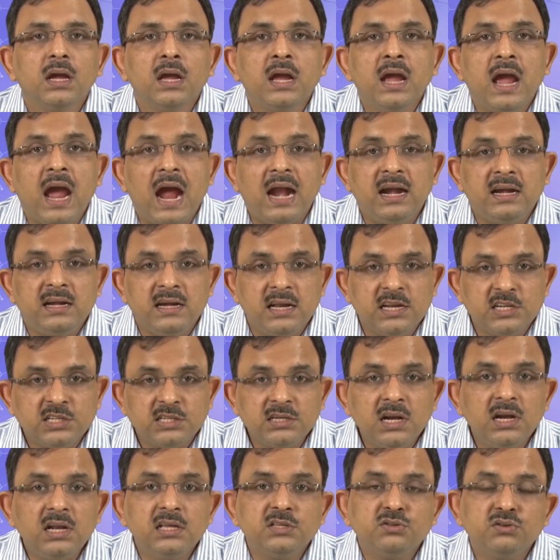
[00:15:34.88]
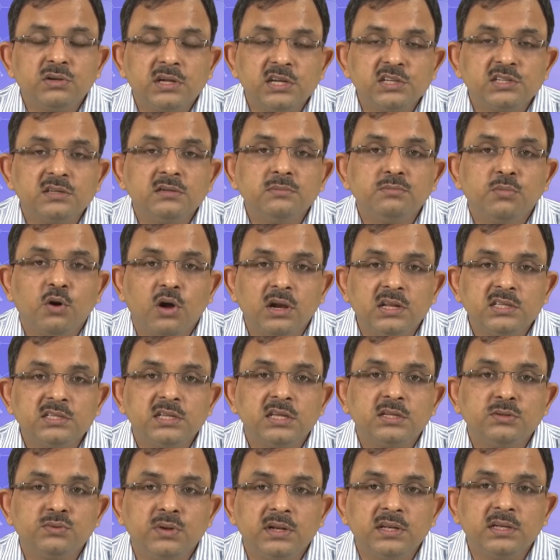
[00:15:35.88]
and National Education Policy
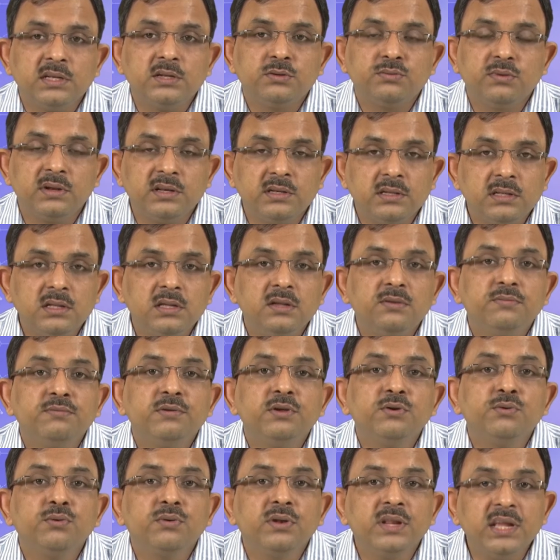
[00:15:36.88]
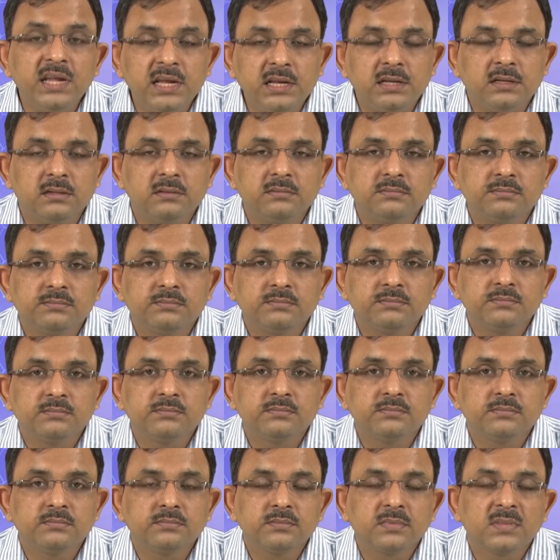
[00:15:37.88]
2020 if you read
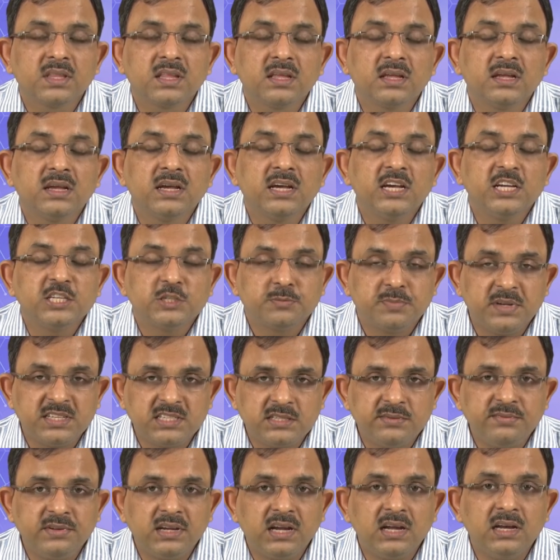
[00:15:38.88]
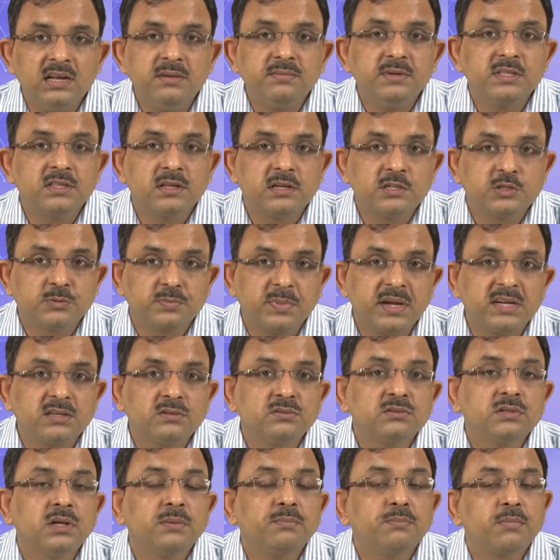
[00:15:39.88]
specifically with respect to
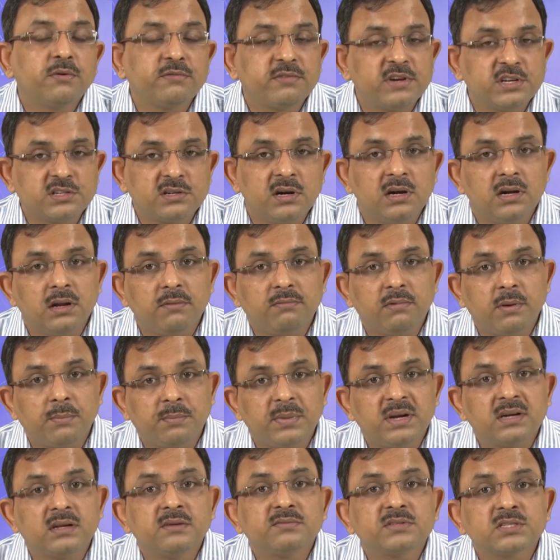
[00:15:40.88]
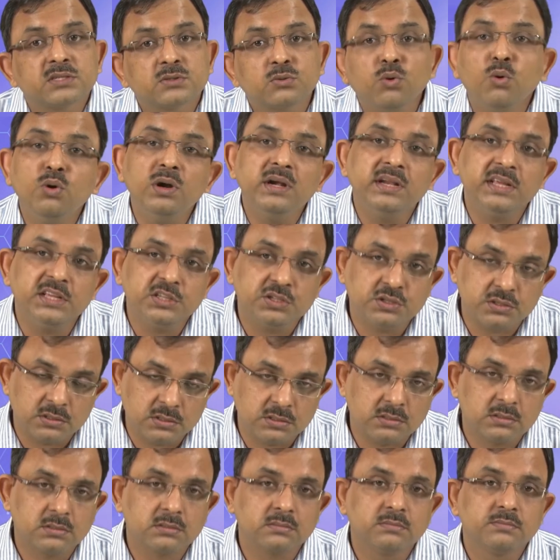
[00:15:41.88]
the professional development of school
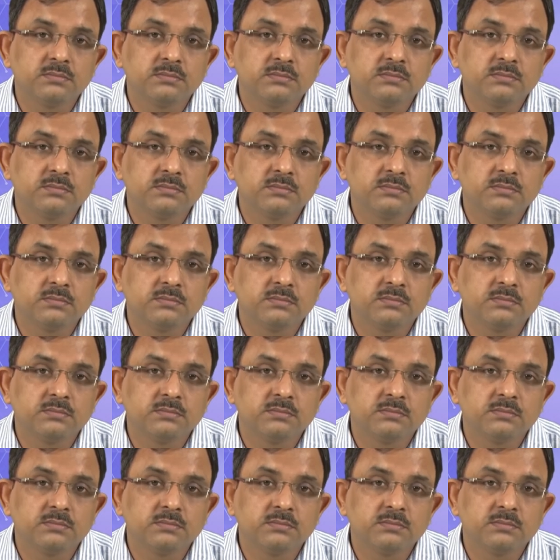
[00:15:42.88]
teachers,